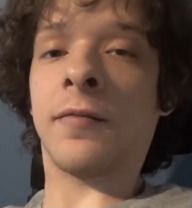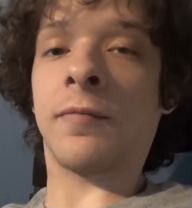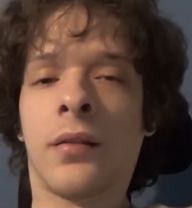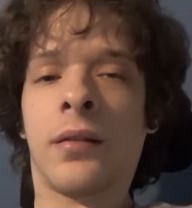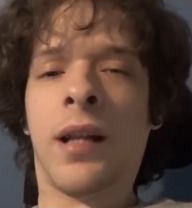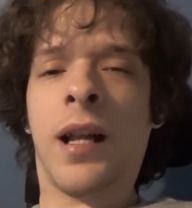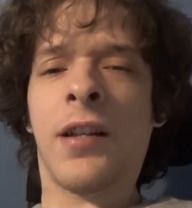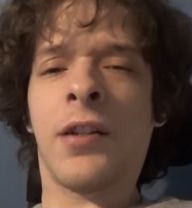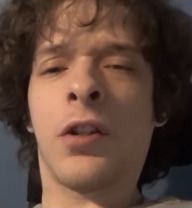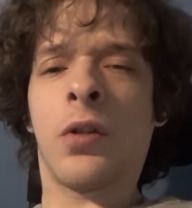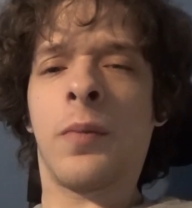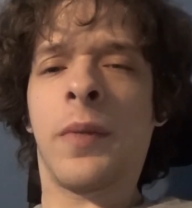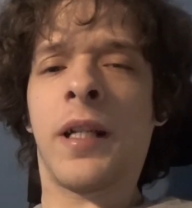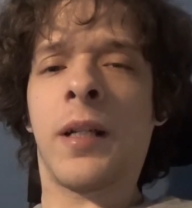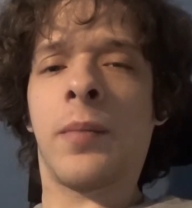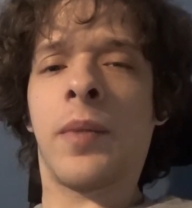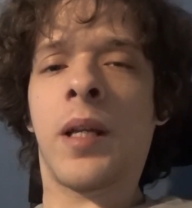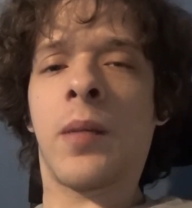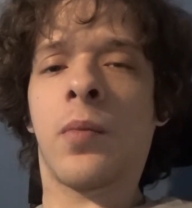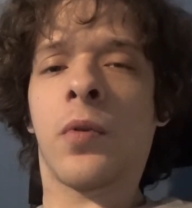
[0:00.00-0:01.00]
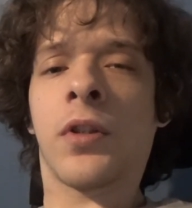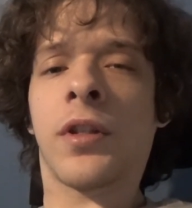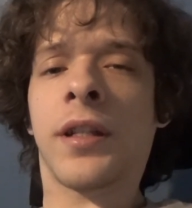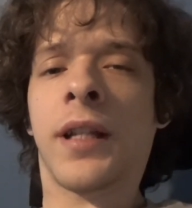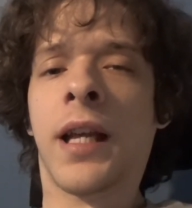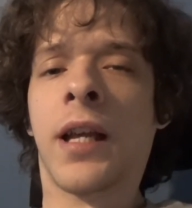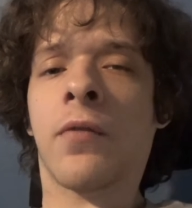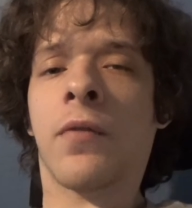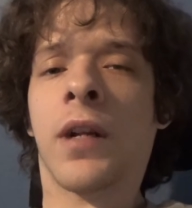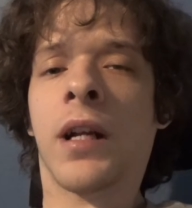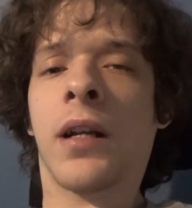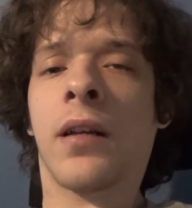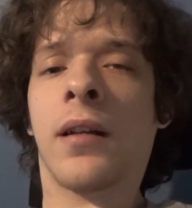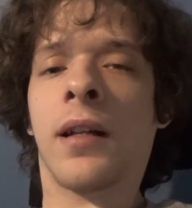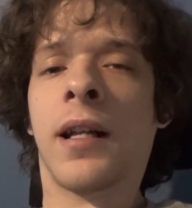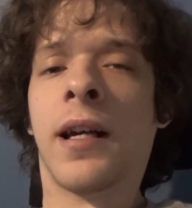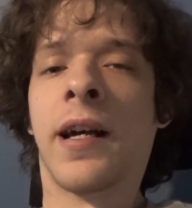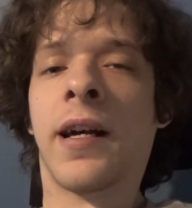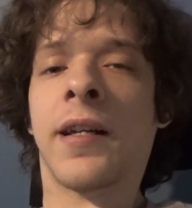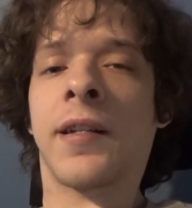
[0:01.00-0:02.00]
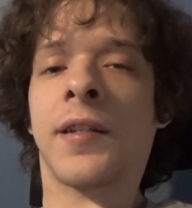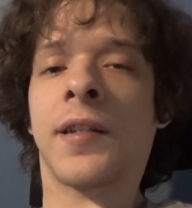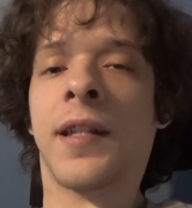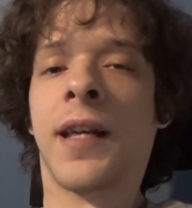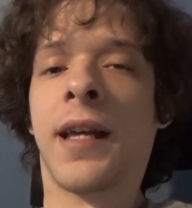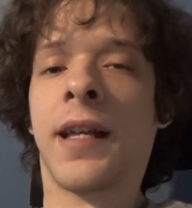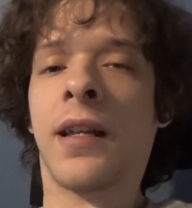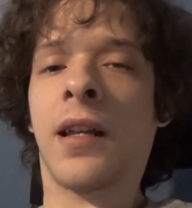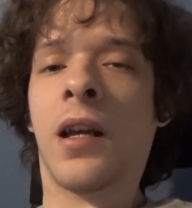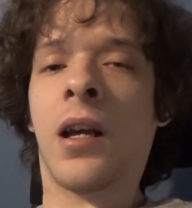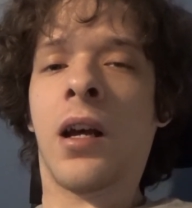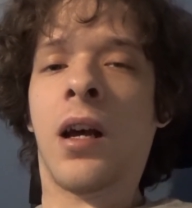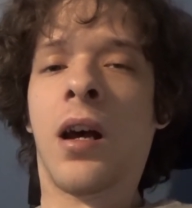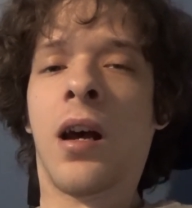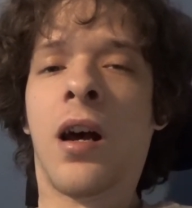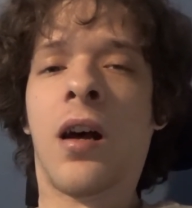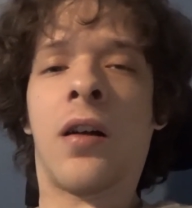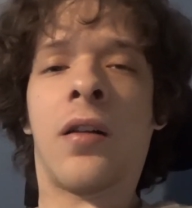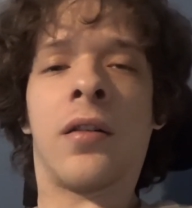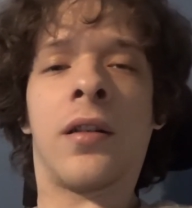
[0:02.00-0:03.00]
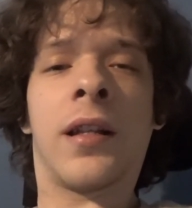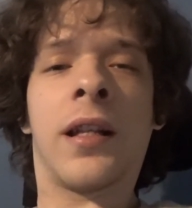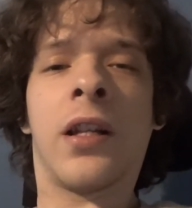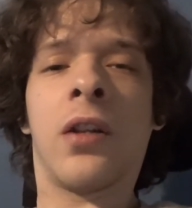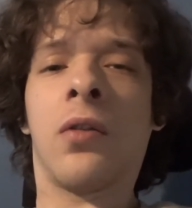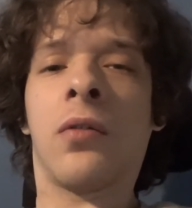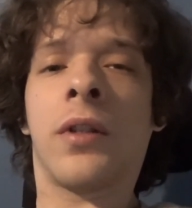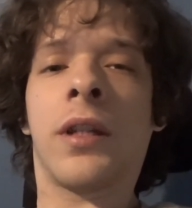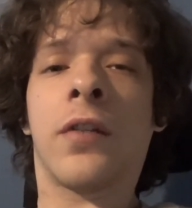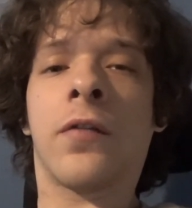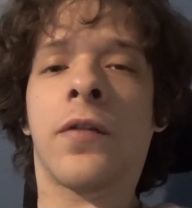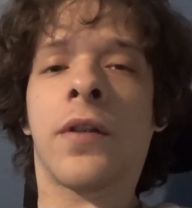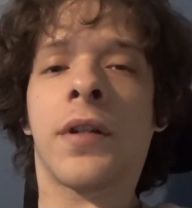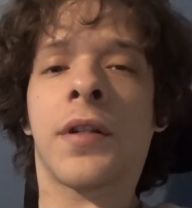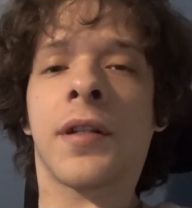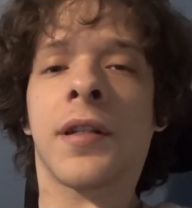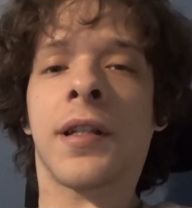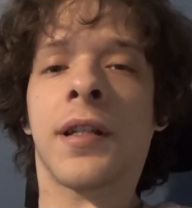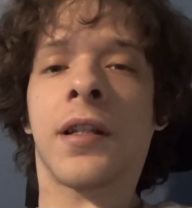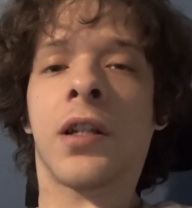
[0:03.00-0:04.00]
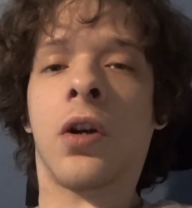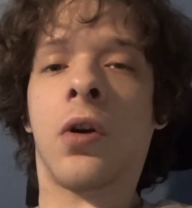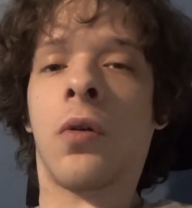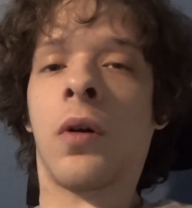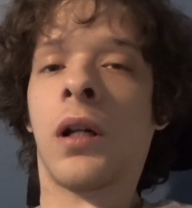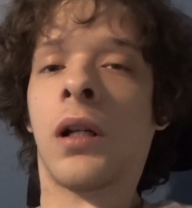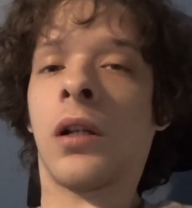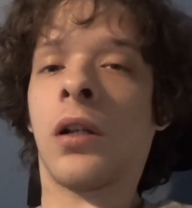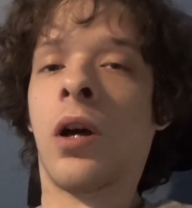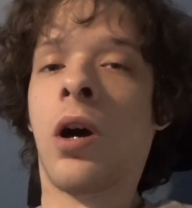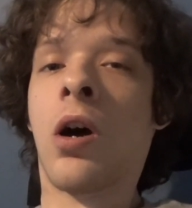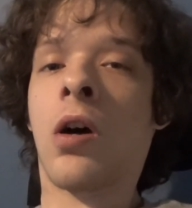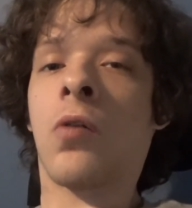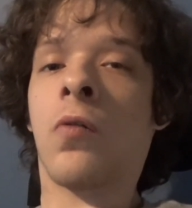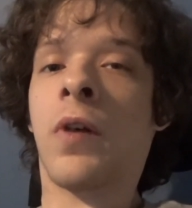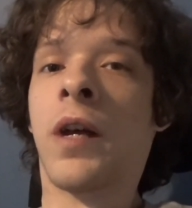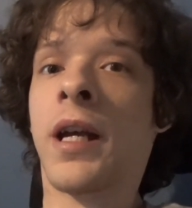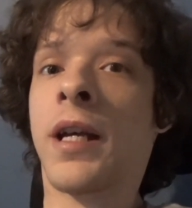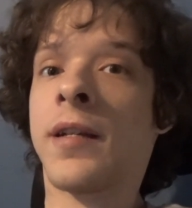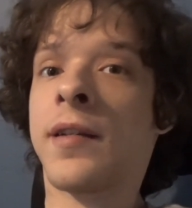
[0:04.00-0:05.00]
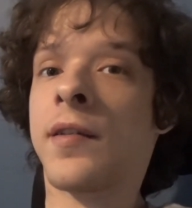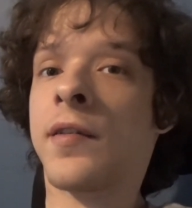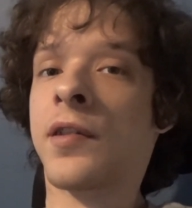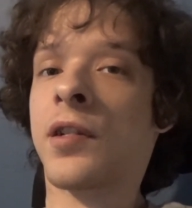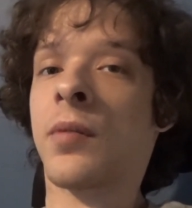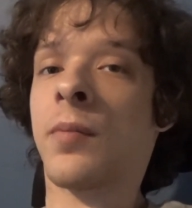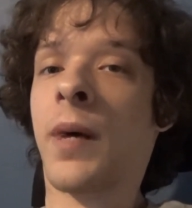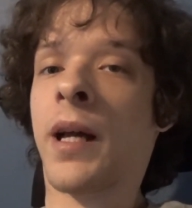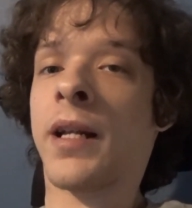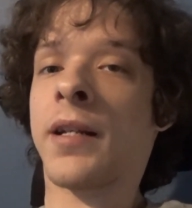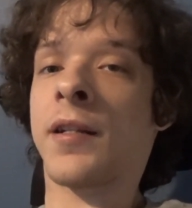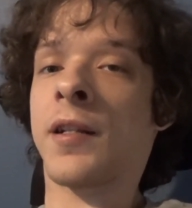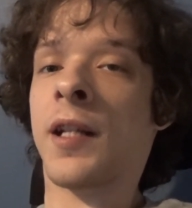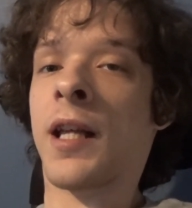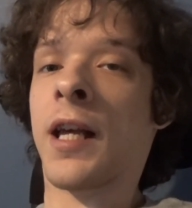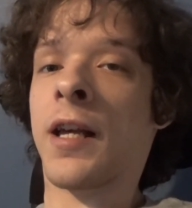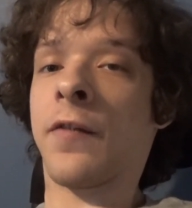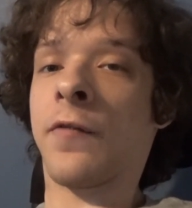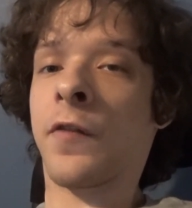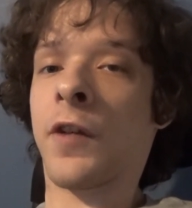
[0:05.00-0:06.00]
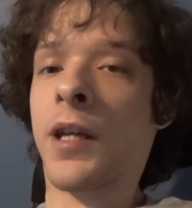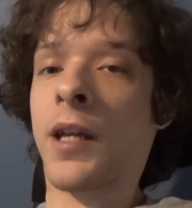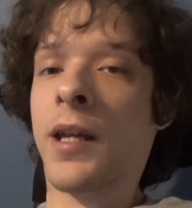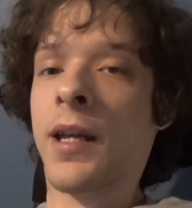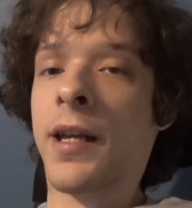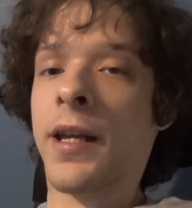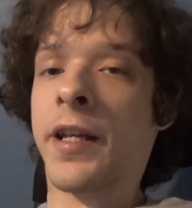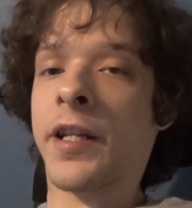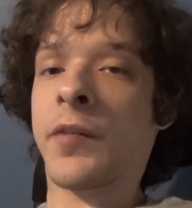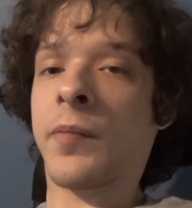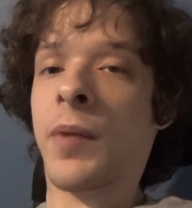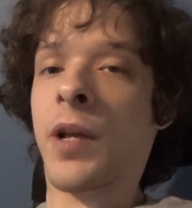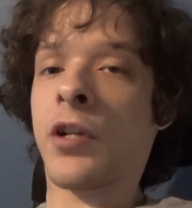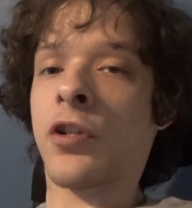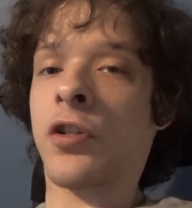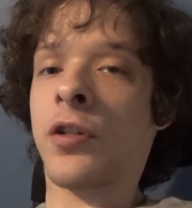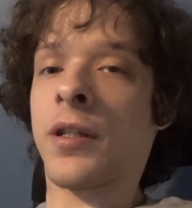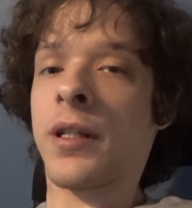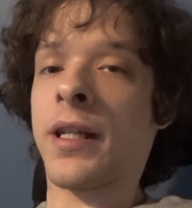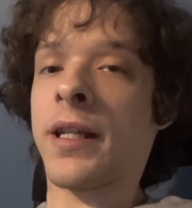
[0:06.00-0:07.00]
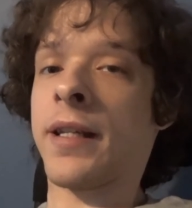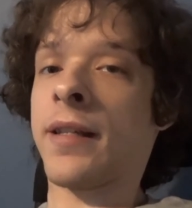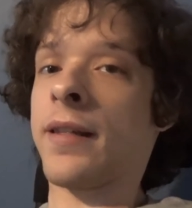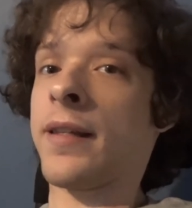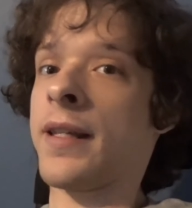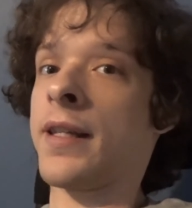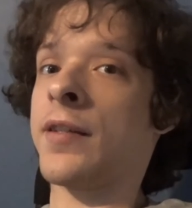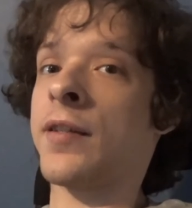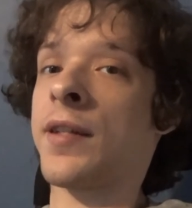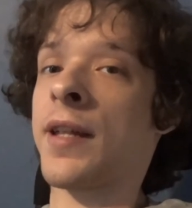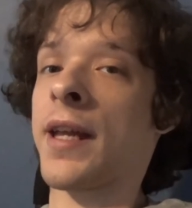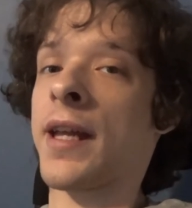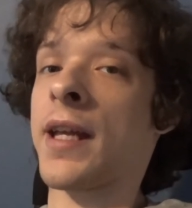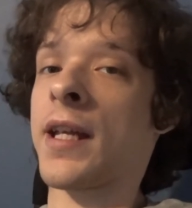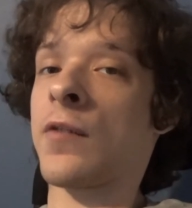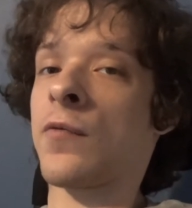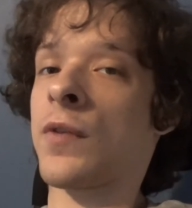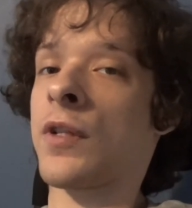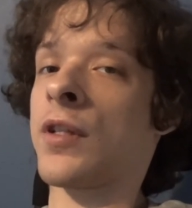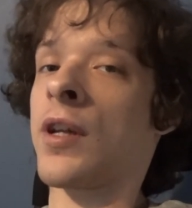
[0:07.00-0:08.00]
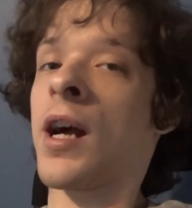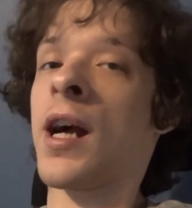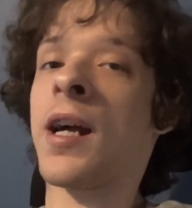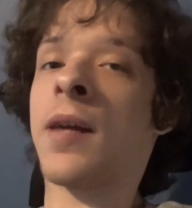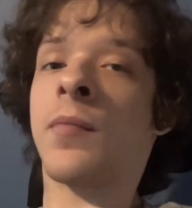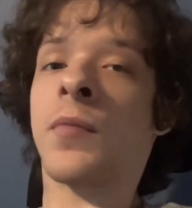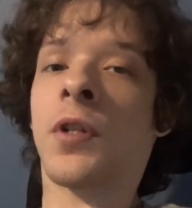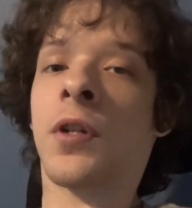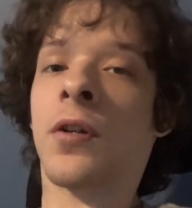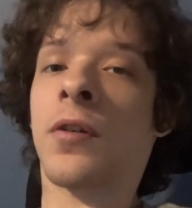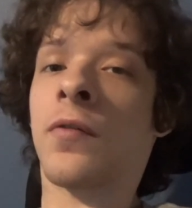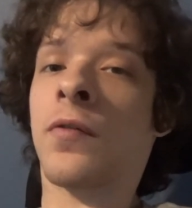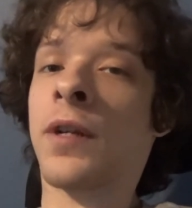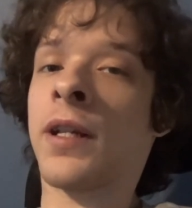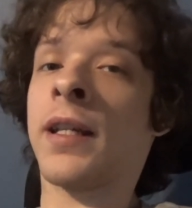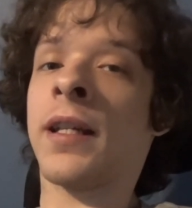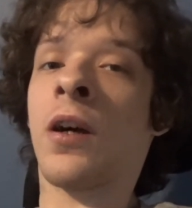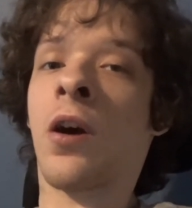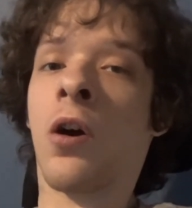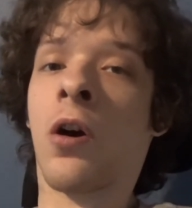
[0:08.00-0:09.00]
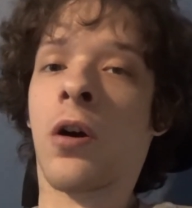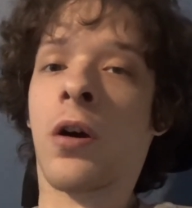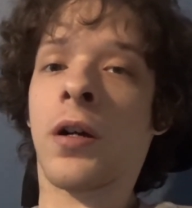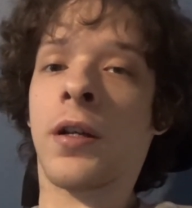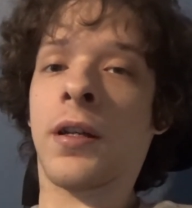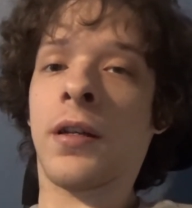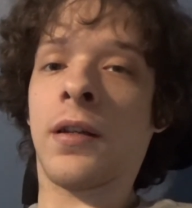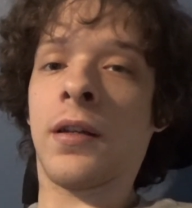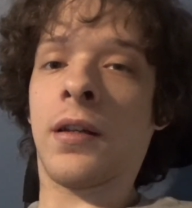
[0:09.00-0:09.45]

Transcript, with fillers: Not too many people today realize that a little difference can go a long ways in somebody's life, especially in these days when times are really hard.